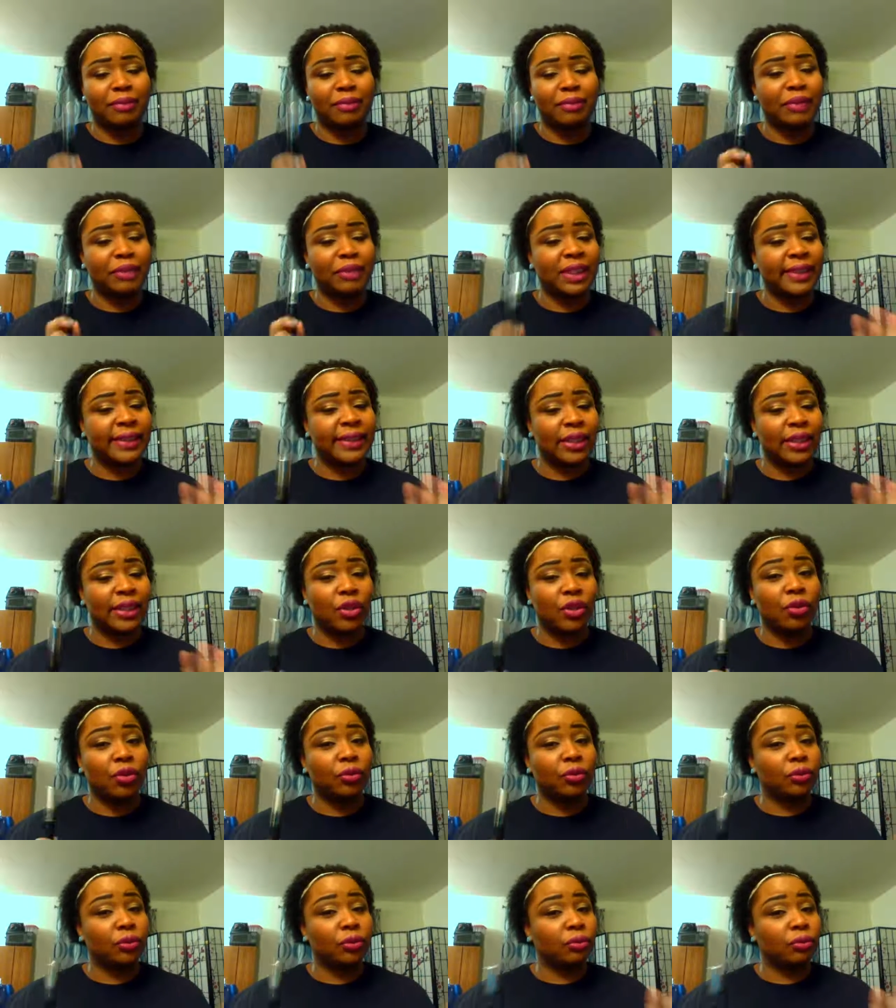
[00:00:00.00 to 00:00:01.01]
Sometimes I
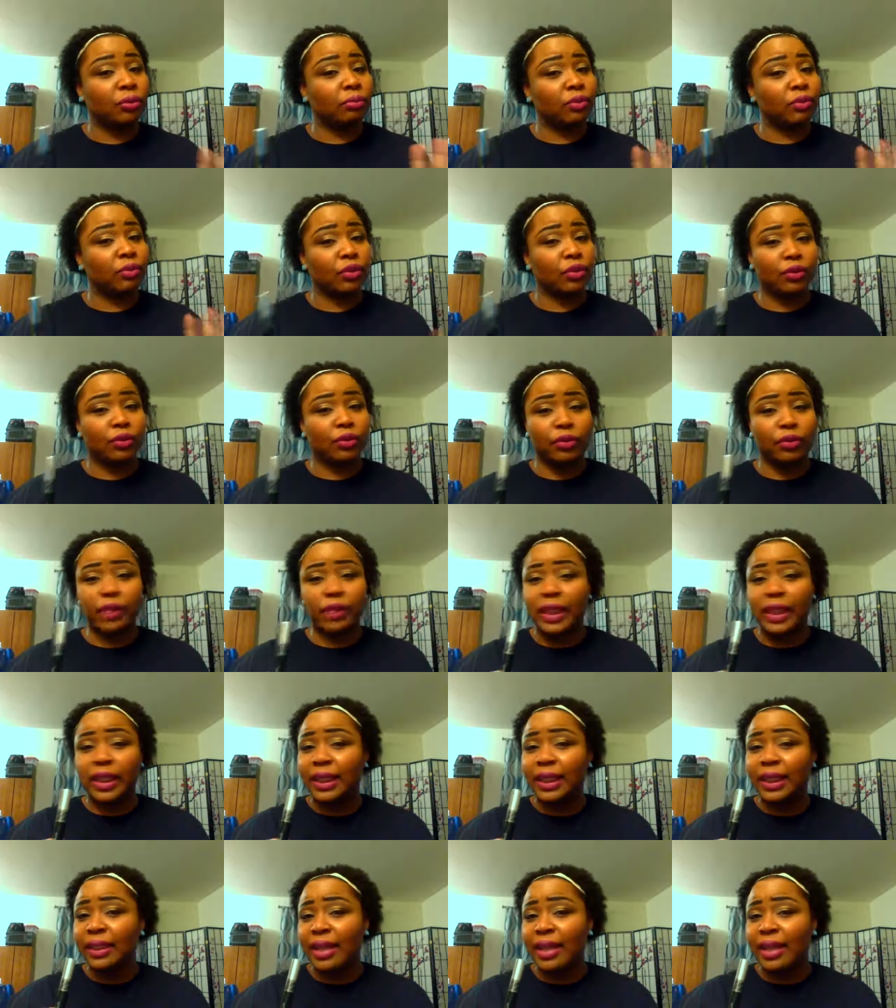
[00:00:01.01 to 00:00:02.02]
go
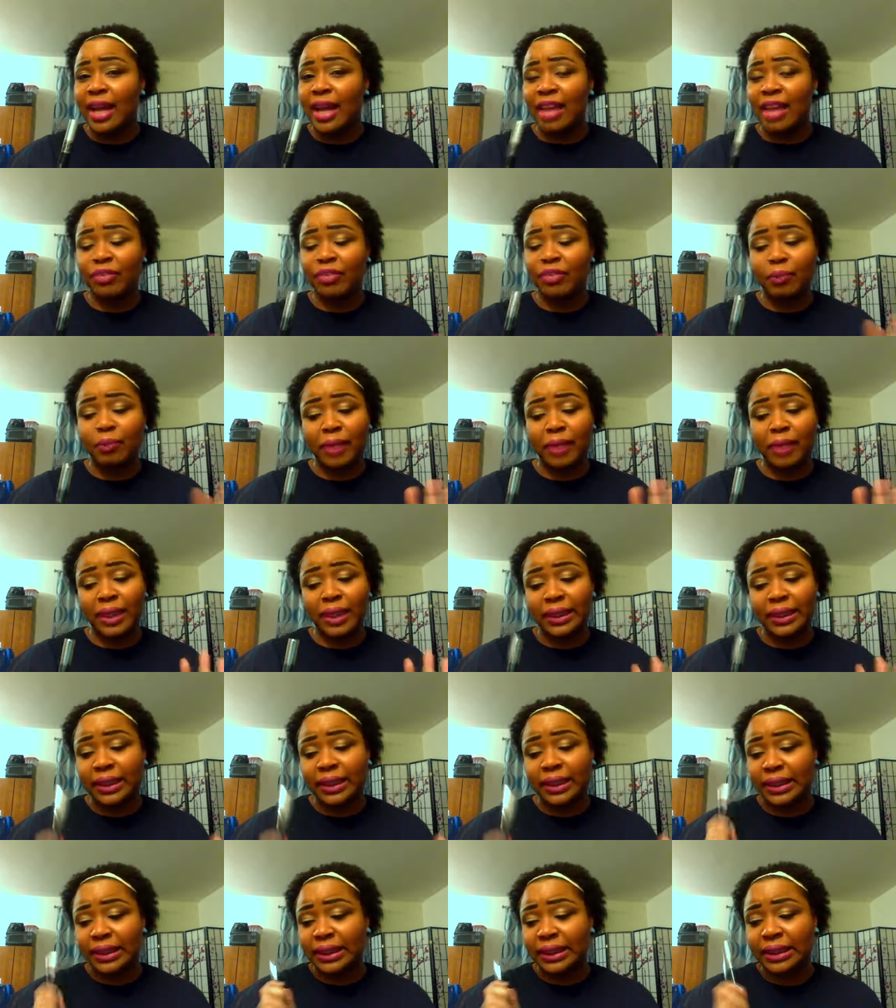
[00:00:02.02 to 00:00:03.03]
3.5 months
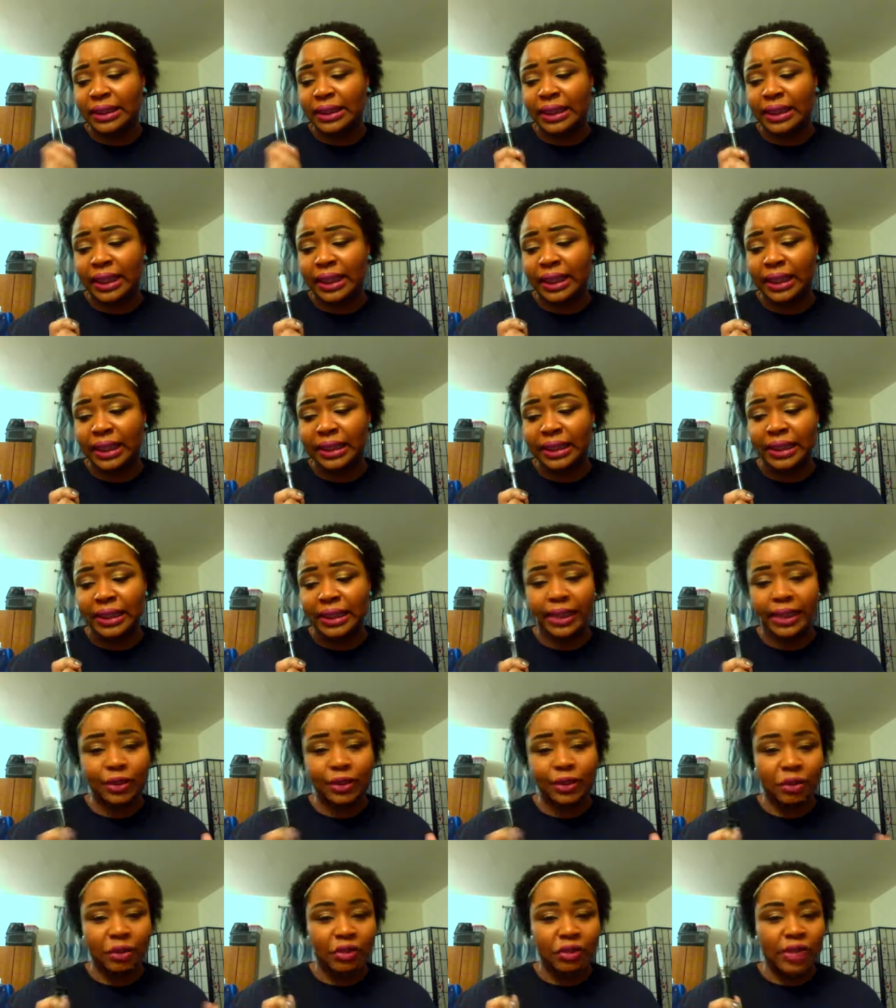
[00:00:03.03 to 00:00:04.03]
because this thing is
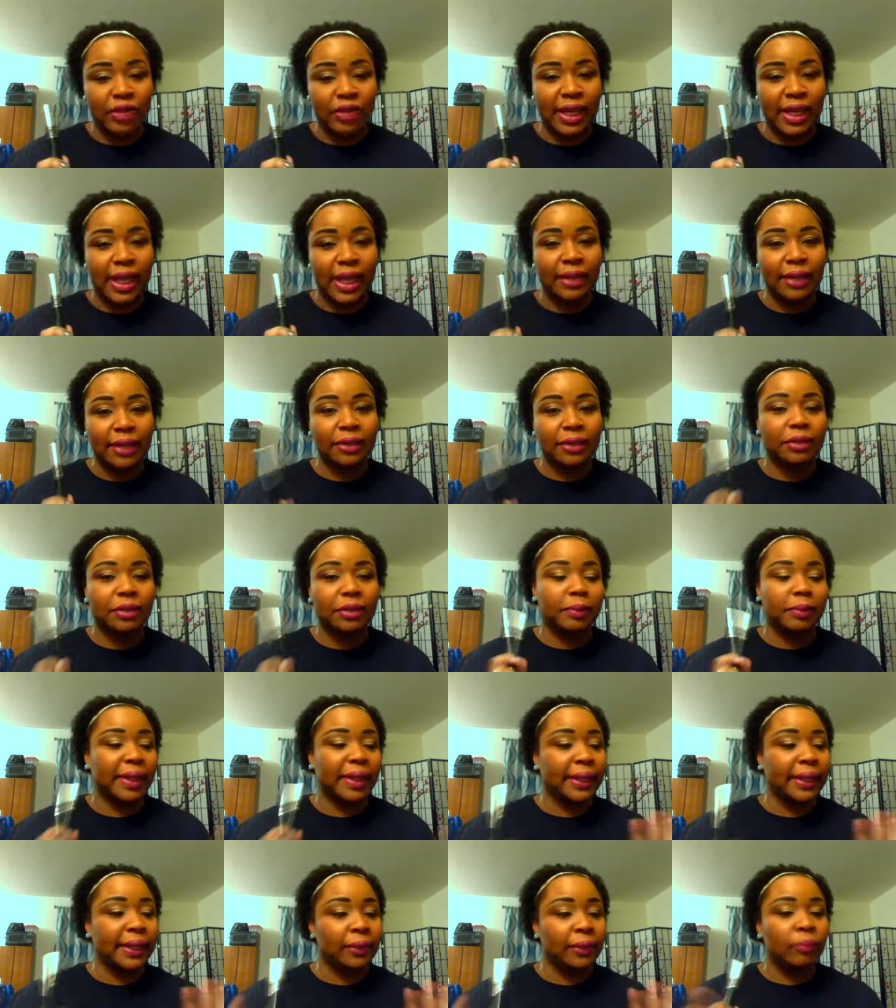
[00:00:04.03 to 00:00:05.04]
like $25,
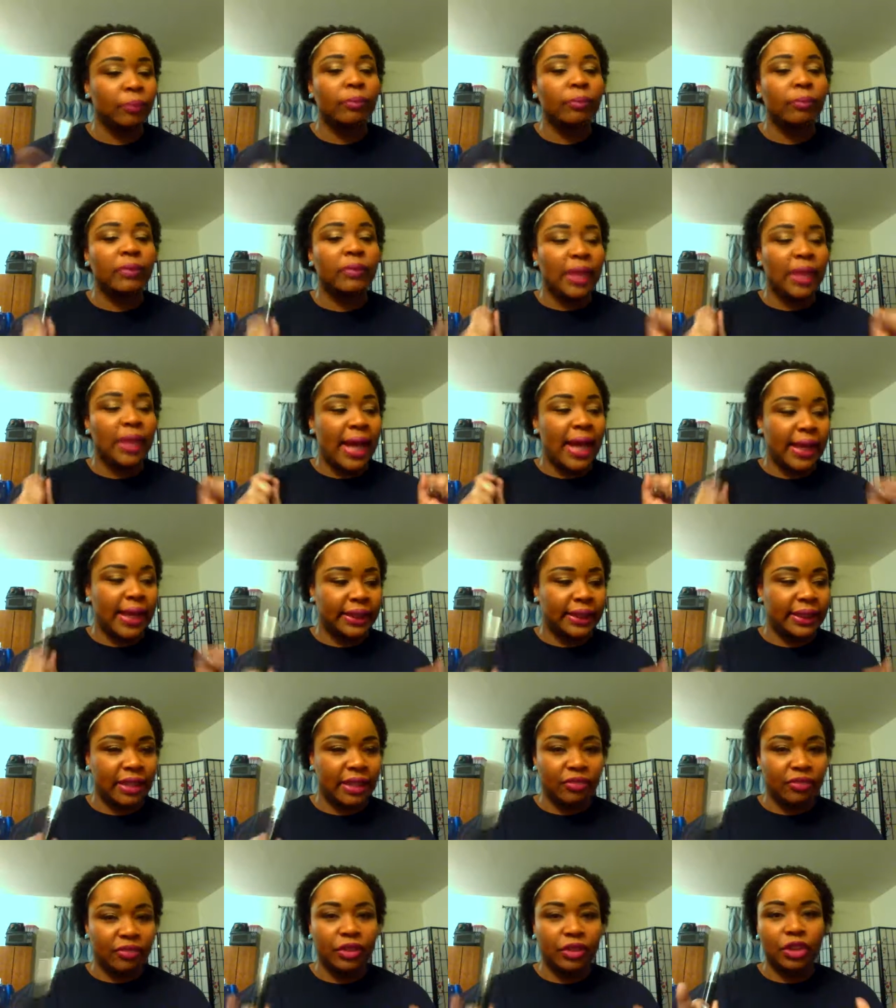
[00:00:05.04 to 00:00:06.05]
but I
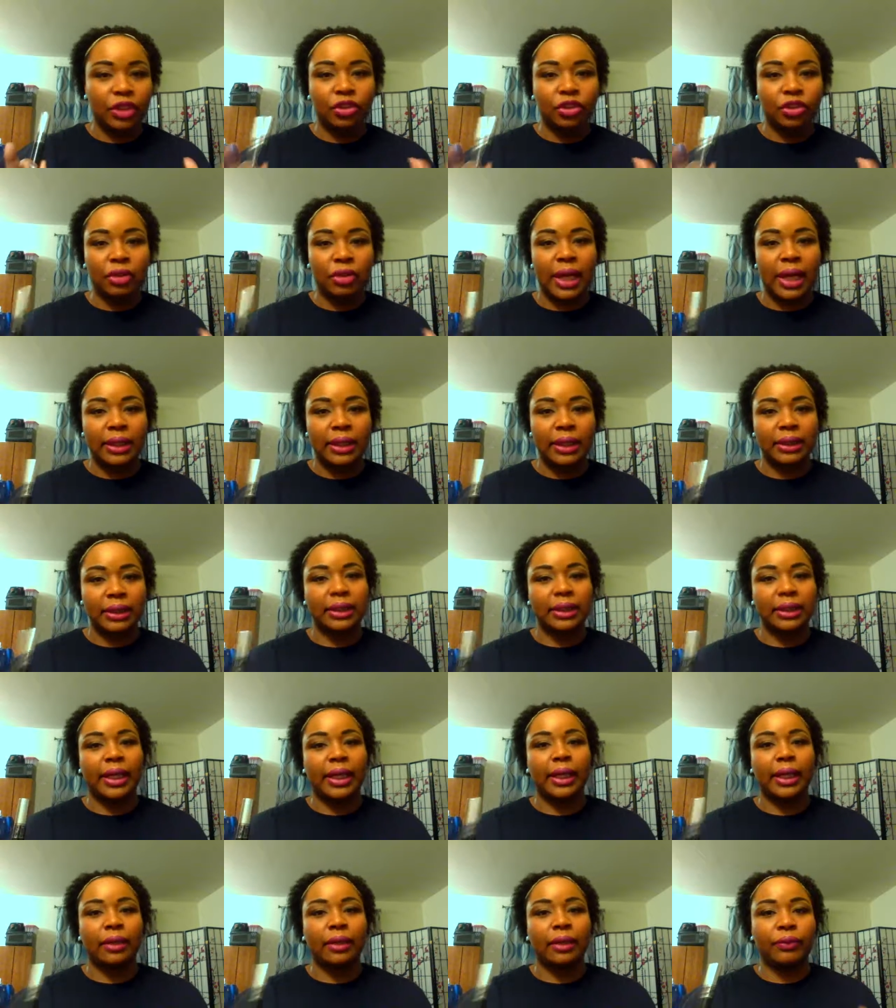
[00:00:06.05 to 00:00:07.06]
definitely try to
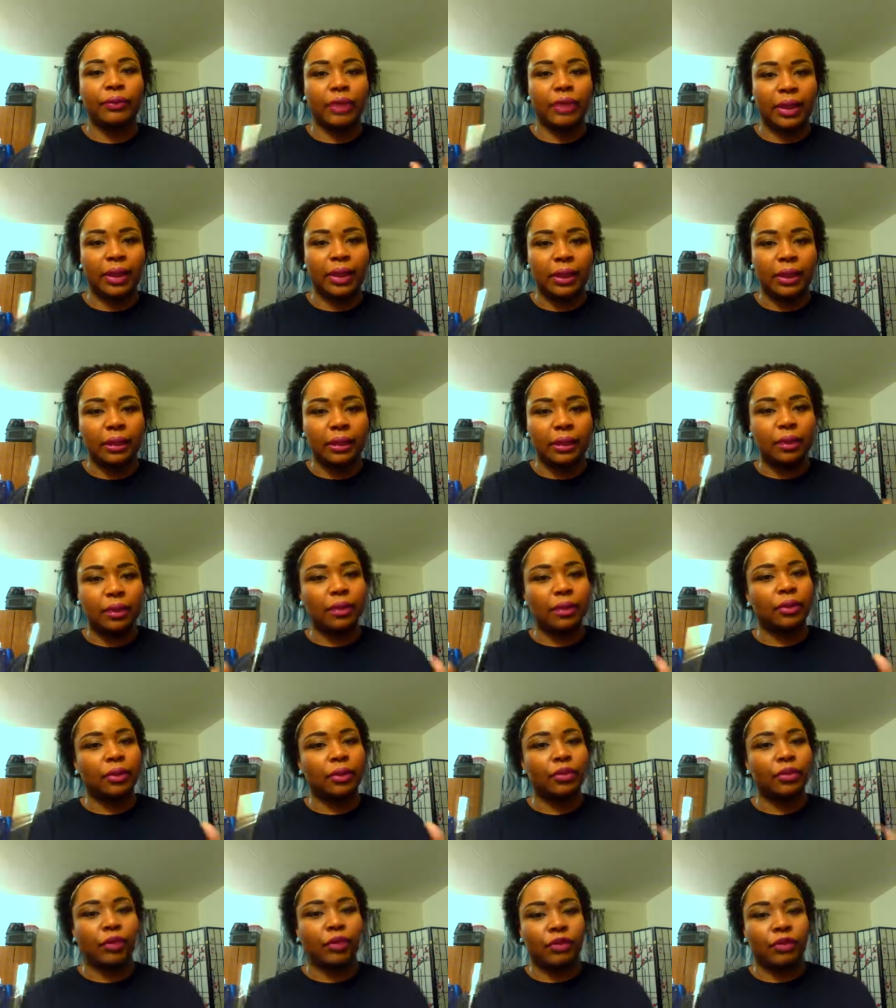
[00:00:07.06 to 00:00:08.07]
stay within
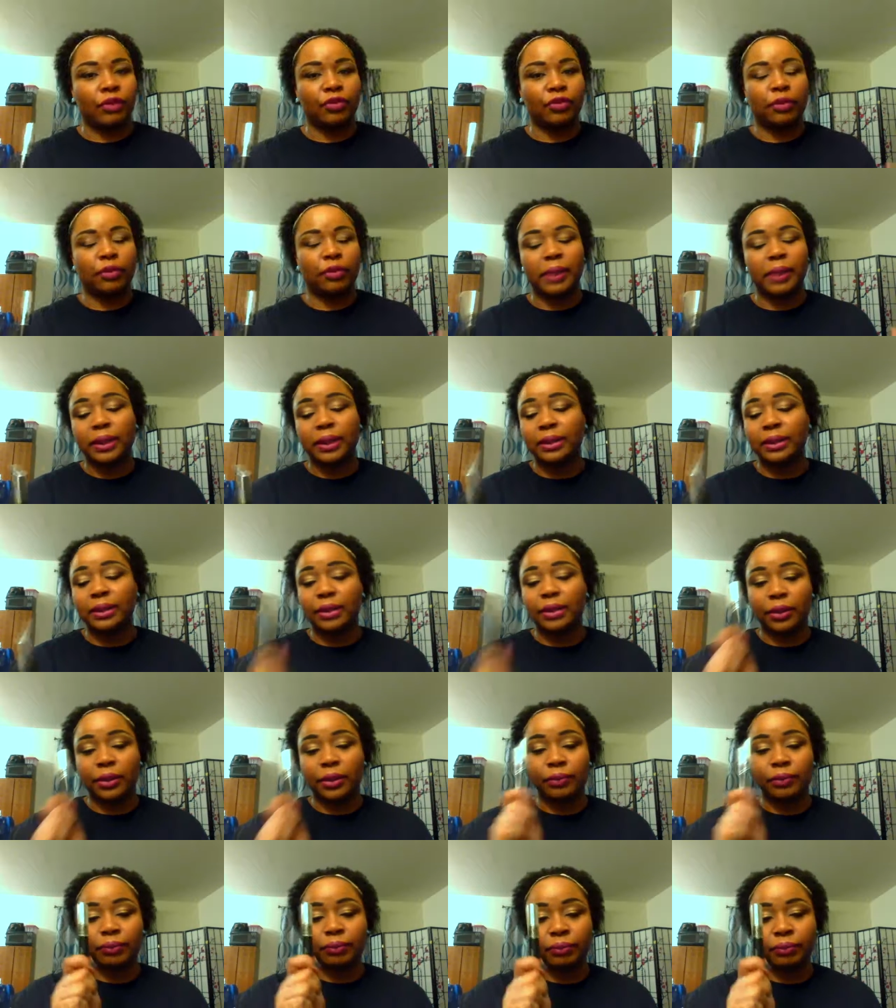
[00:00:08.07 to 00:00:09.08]
3 to 4 months.
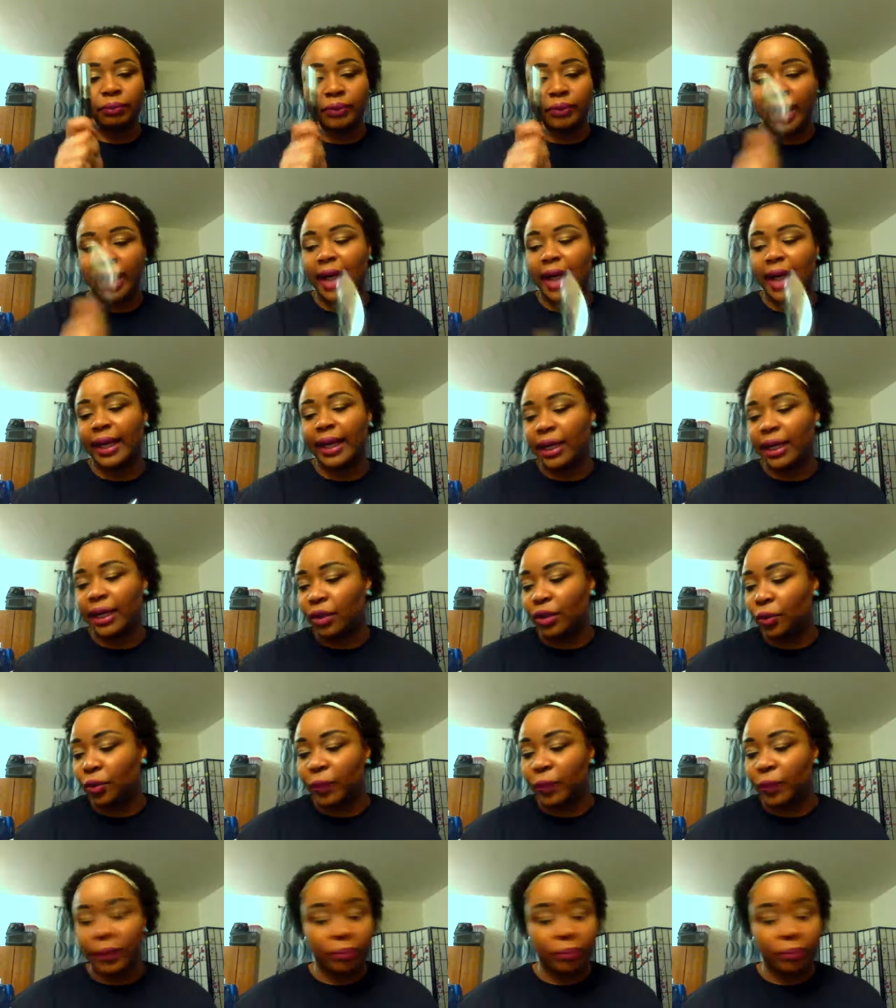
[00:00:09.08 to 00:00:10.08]
So I had to get a new
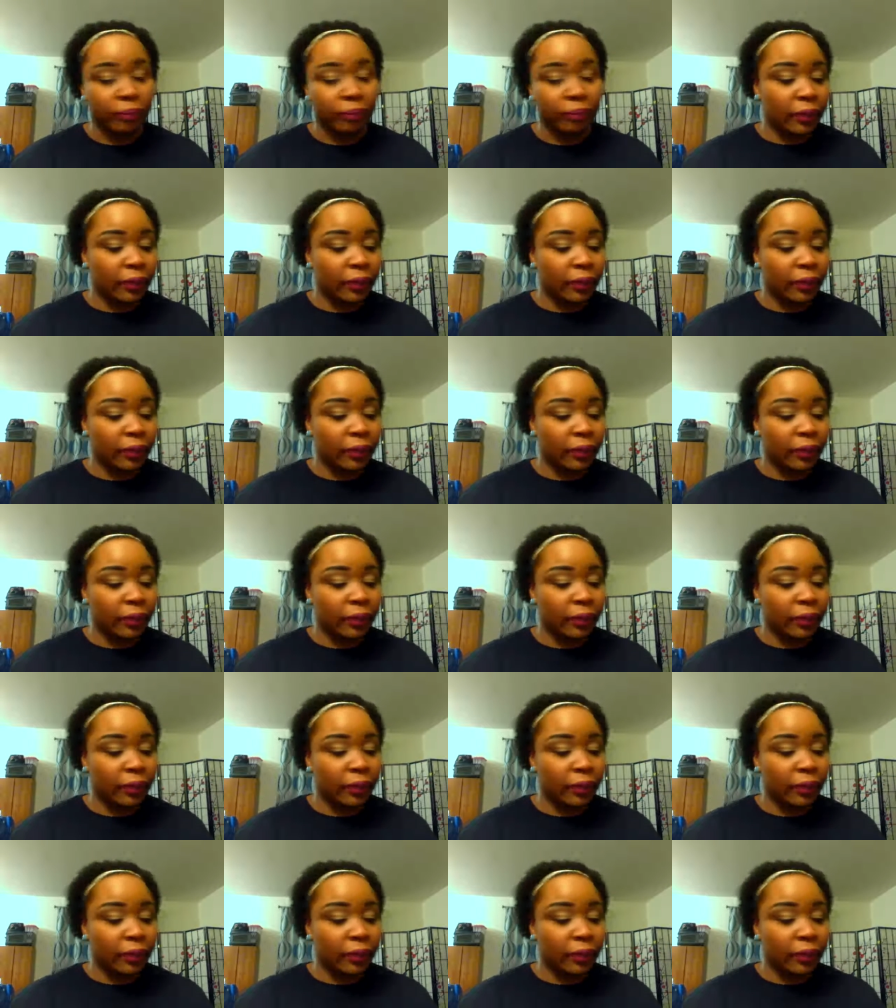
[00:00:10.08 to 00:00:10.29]
one.